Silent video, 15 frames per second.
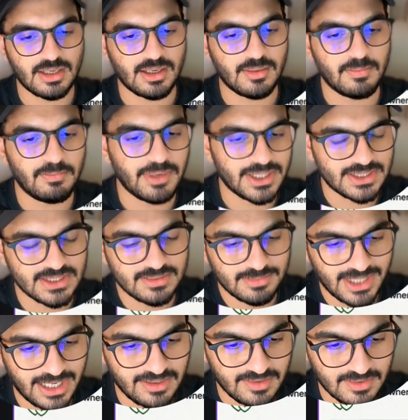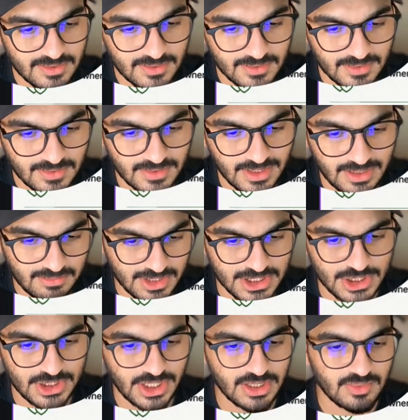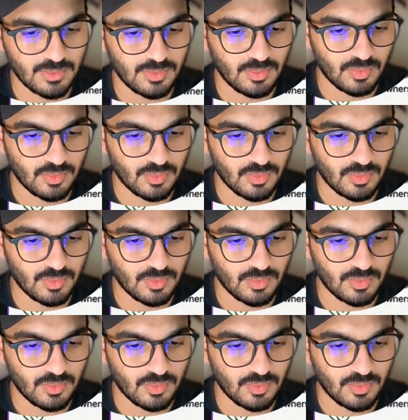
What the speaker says: a better brand image, right?